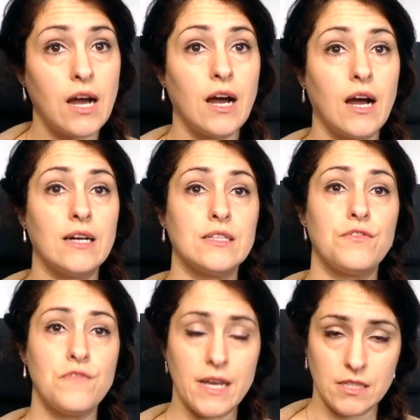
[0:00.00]
and
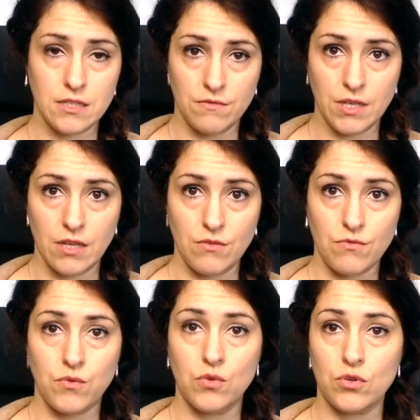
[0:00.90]
effectively
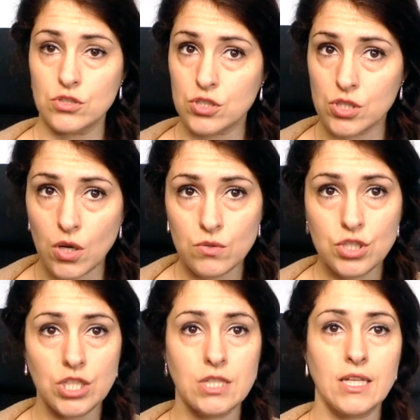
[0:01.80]
for
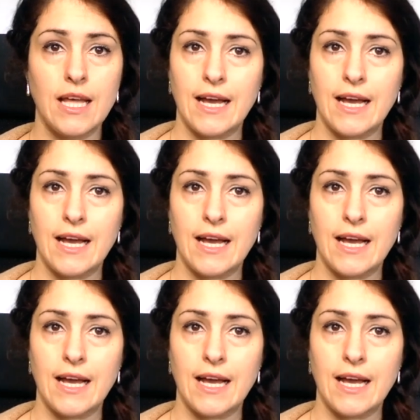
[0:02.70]
social,